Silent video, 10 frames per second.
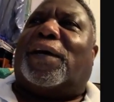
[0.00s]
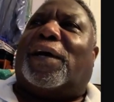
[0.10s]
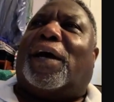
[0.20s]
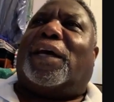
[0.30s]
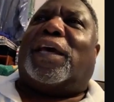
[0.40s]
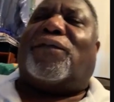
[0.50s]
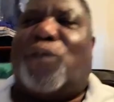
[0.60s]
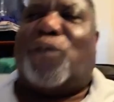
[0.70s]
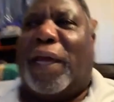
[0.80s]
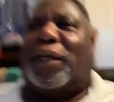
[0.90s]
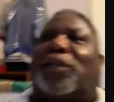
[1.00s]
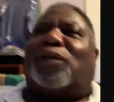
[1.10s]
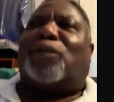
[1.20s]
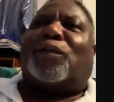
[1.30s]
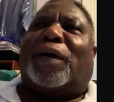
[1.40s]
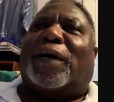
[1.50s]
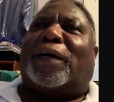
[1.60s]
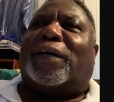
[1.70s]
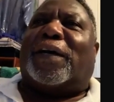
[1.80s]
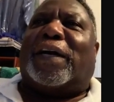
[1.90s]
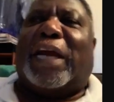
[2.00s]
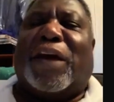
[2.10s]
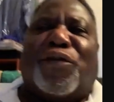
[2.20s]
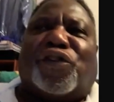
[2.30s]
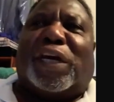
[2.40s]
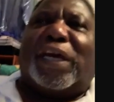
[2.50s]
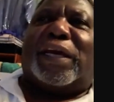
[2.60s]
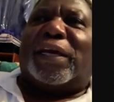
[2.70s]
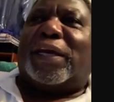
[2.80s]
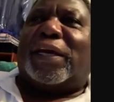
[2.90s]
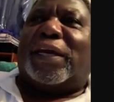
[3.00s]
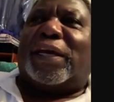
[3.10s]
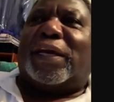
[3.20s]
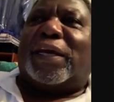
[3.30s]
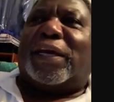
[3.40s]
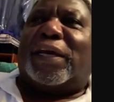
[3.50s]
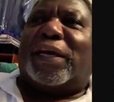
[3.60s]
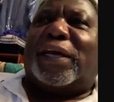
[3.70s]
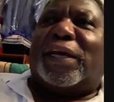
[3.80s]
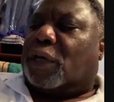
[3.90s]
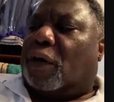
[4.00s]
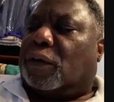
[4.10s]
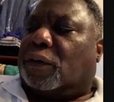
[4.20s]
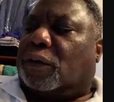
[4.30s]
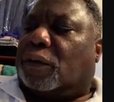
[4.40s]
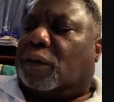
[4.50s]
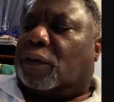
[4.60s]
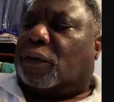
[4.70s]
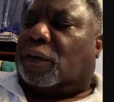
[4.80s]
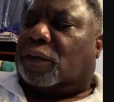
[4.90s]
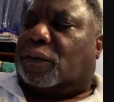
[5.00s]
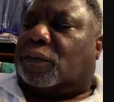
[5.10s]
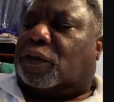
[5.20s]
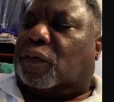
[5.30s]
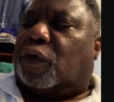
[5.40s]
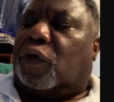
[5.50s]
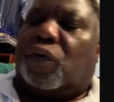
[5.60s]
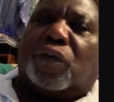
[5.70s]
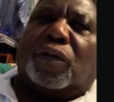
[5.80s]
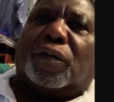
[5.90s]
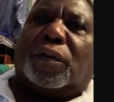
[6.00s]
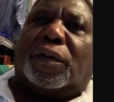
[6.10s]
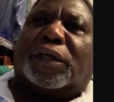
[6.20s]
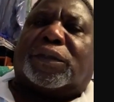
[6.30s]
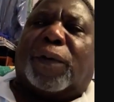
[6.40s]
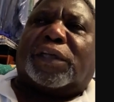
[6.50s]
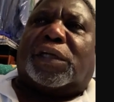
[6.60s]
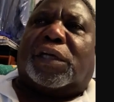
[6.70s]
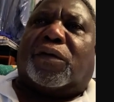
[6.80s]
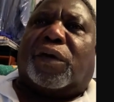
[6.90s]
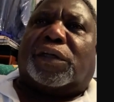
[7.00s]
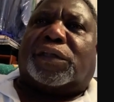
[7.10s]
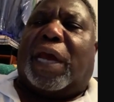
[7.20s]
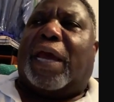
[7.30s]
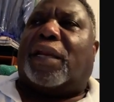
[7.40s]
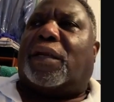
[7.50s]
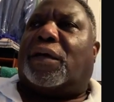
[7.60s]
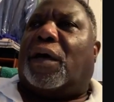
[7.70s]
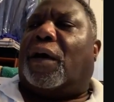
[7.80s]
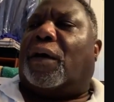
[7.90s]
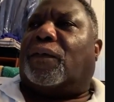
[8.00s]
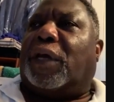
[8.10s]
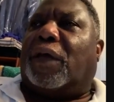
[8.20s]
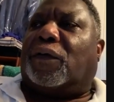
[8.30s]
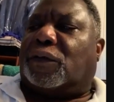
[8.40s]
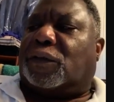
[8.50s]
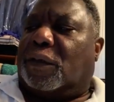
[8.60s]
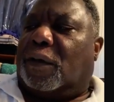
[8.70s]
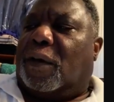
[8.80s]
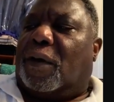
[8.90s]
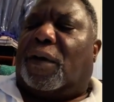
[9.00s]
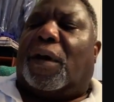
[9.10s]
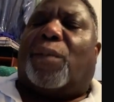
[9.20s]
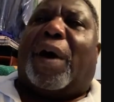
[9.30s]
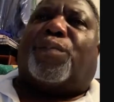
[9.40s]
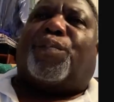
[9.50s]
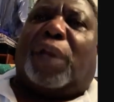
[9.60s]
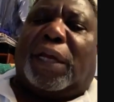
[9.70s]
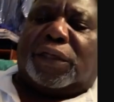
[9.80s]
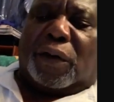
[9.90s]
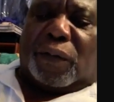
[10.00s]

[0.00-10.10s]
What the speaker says: gives way to energy. But I want to talk to you, especially Chris and the others, about Plato.